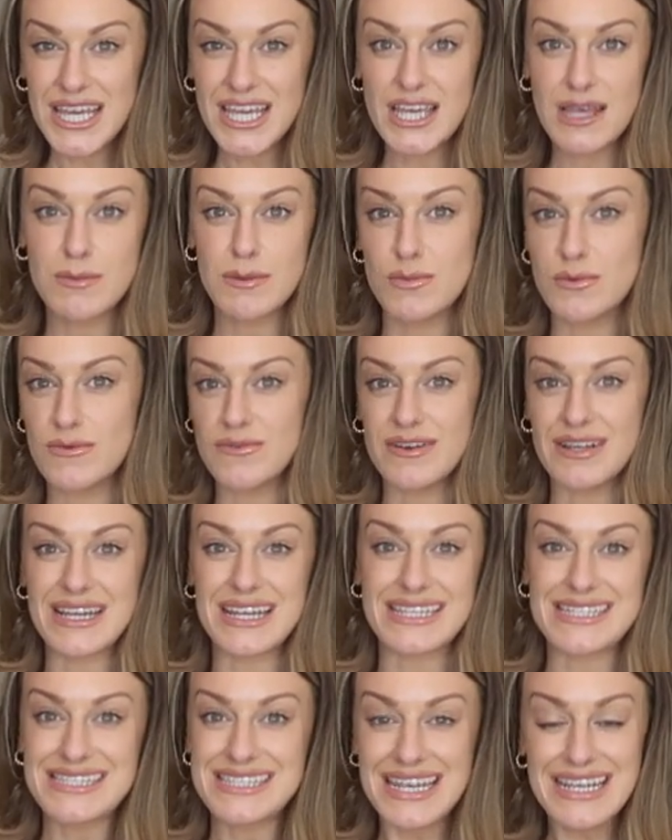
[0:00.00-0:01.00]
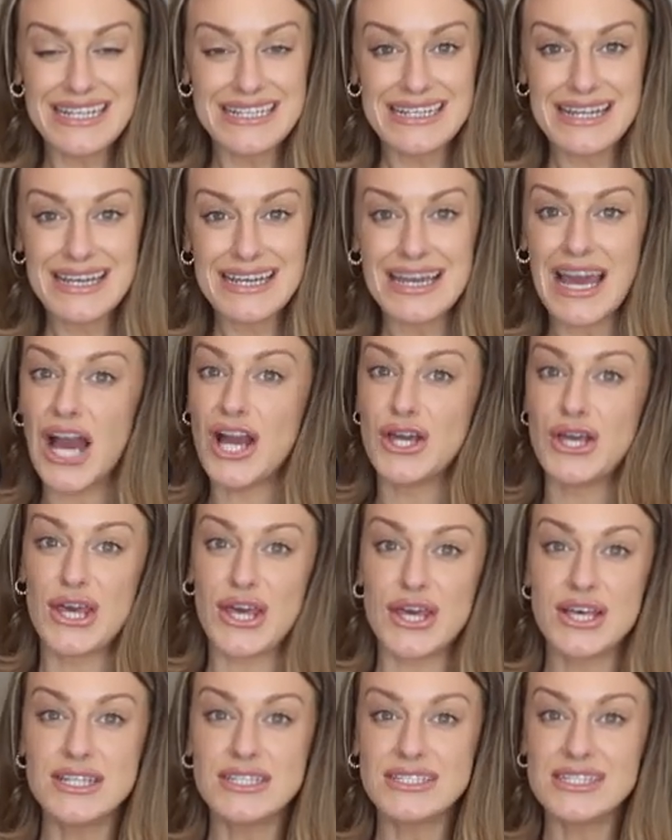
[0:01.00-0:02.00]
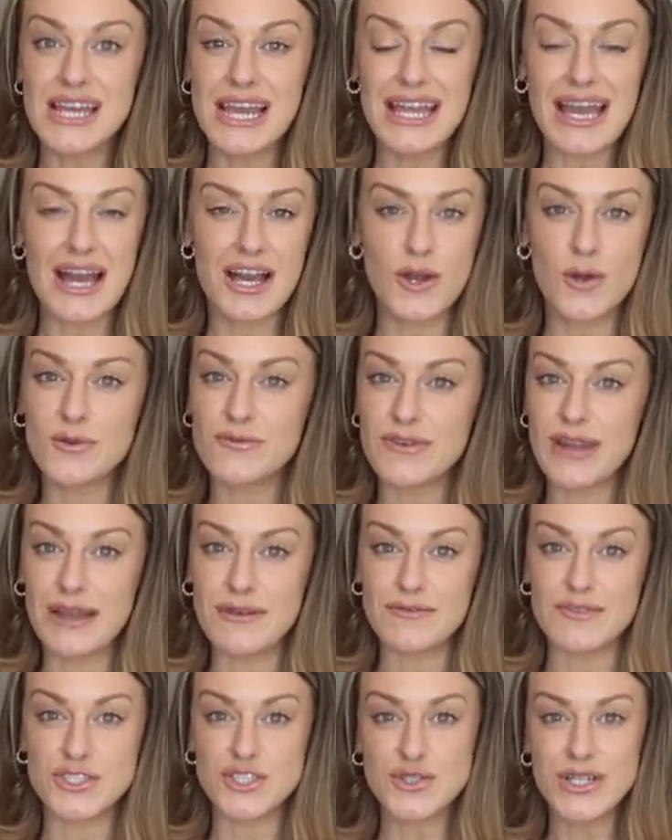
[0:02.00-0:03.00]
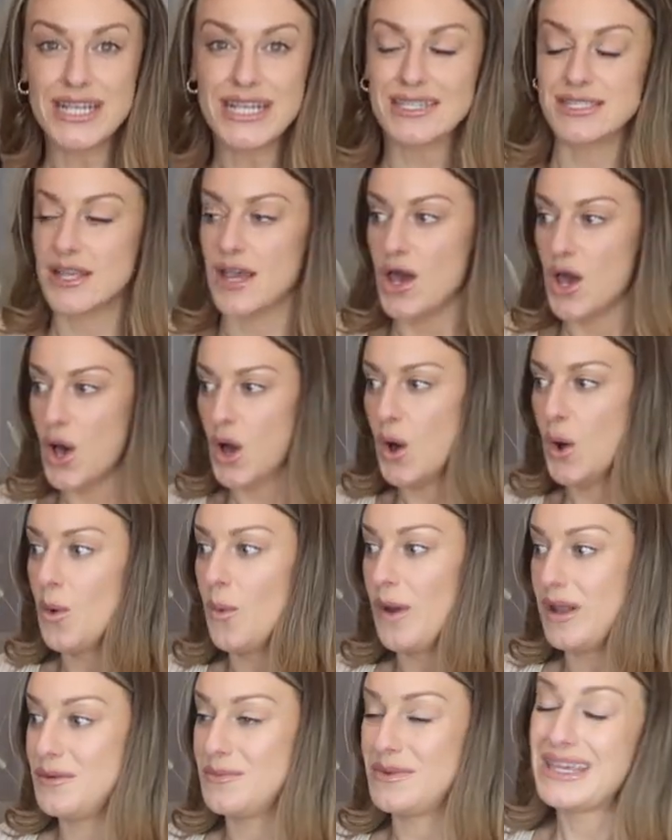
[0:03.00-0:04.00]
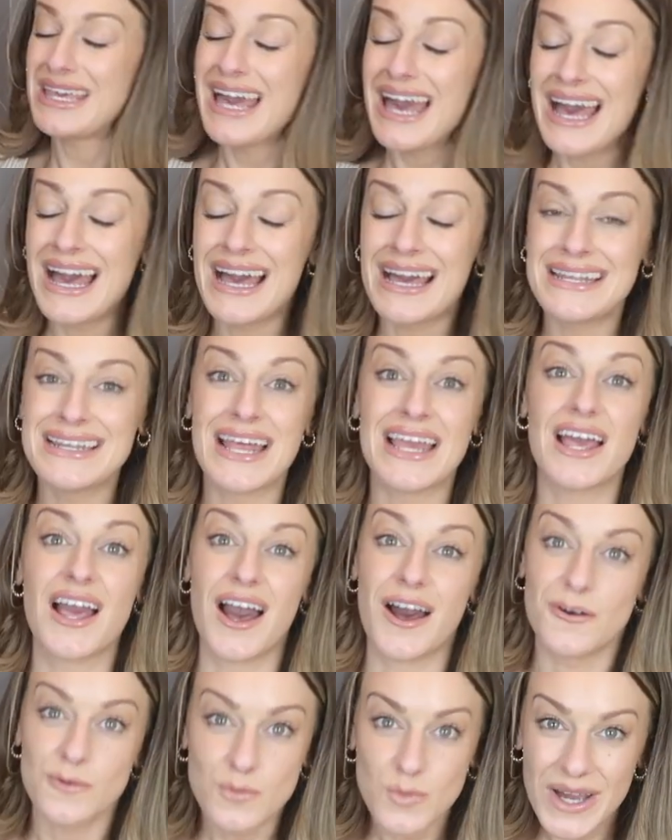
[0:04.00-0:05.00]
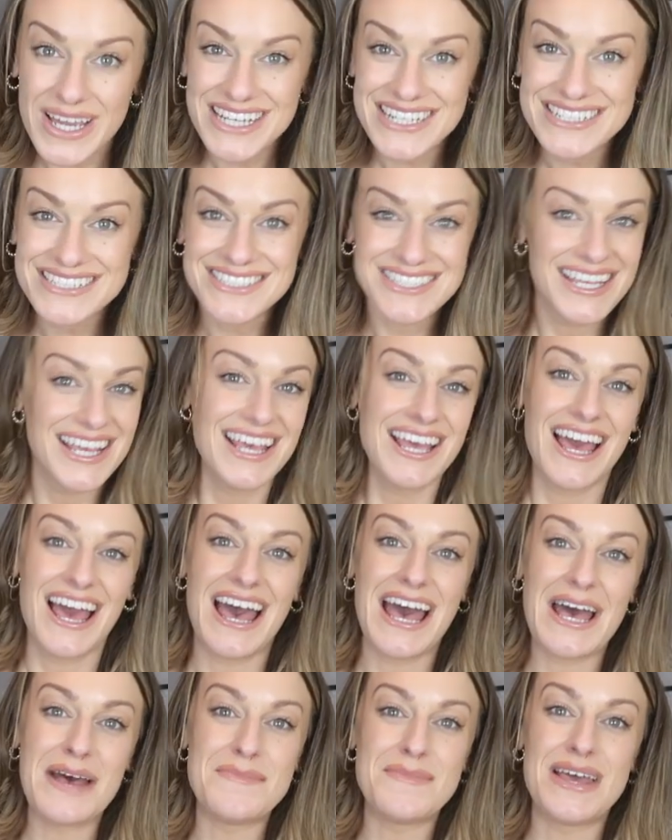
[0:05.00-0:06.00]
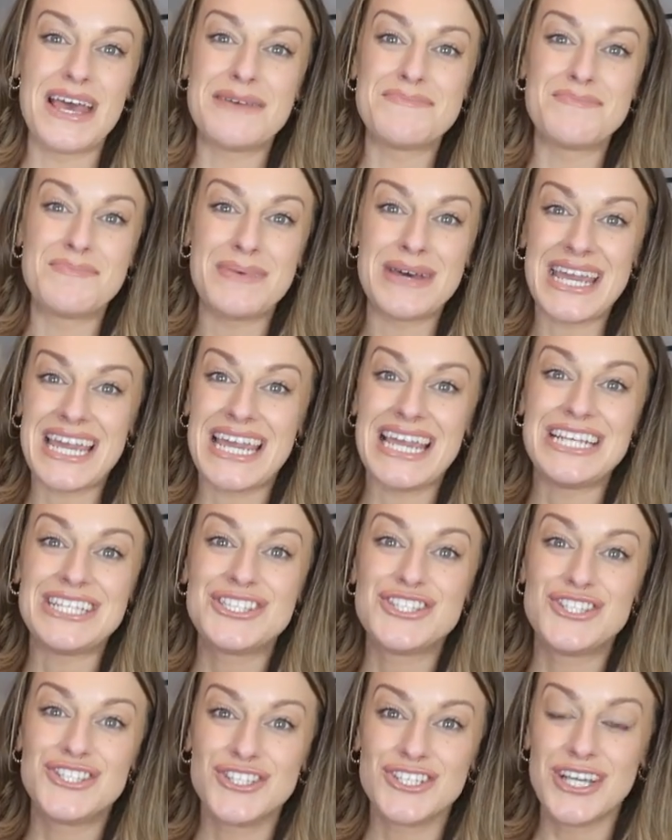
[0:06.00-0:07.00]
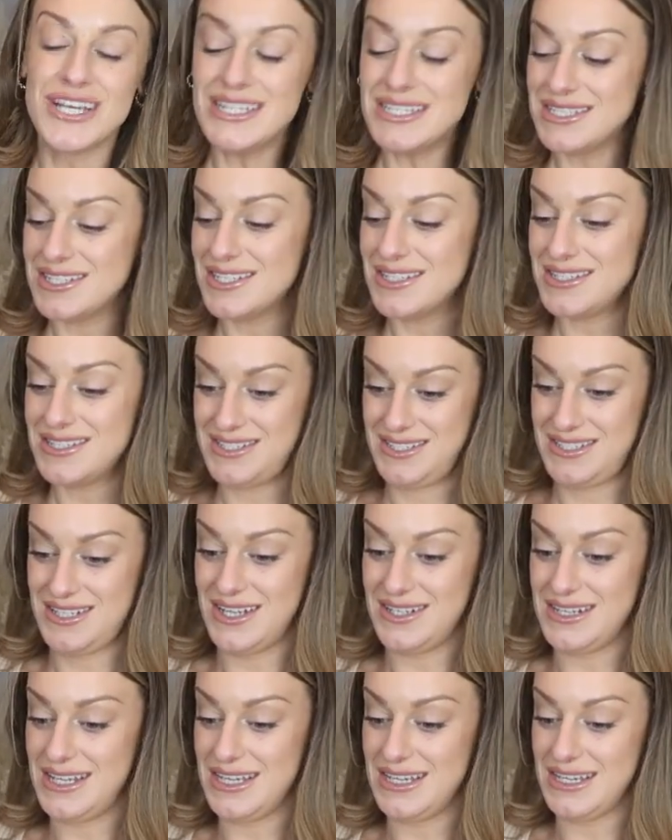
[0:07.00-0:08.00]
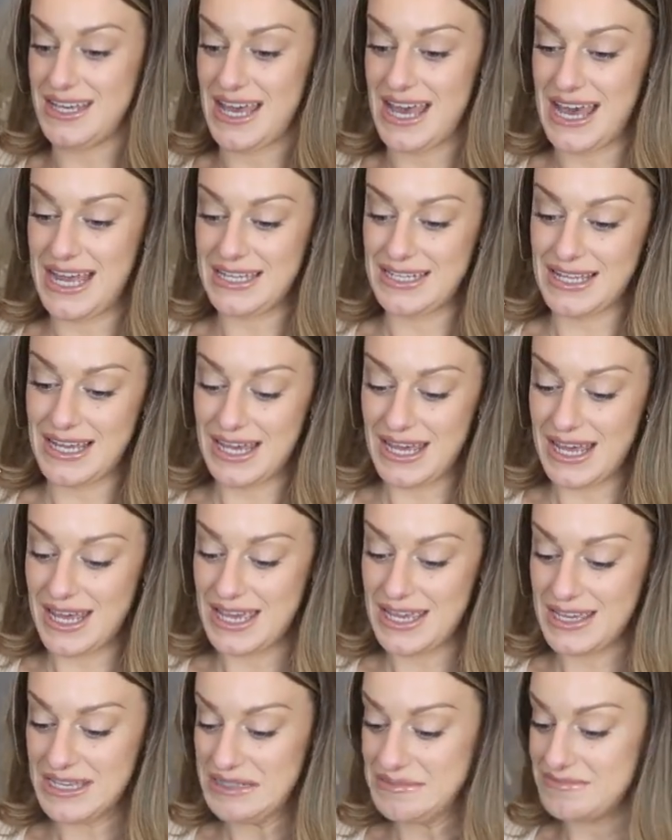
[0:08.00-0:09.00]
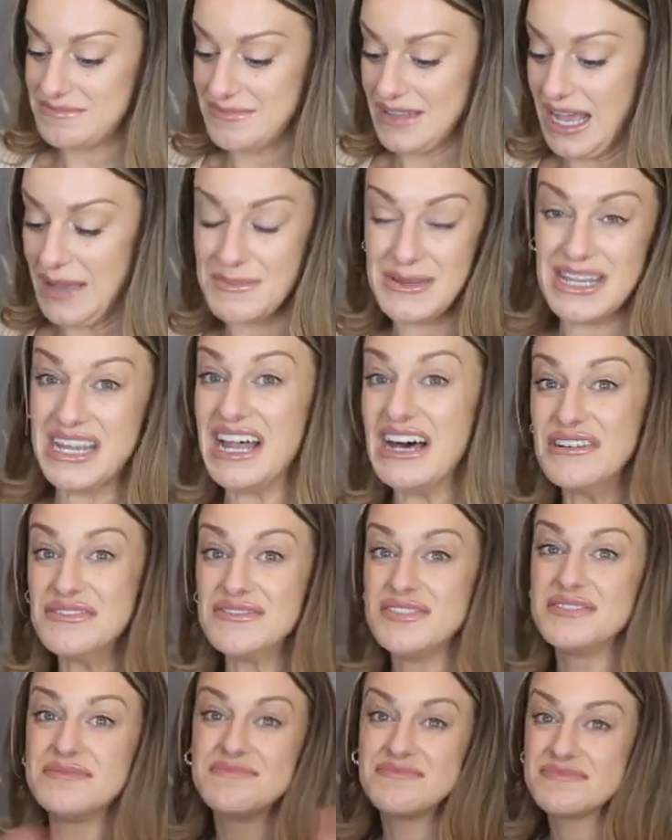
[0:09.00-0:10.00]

It could be worn for like a date night, a girls night, going out for drinks when we can. I can't wait. But it's just stunning, and I am in love.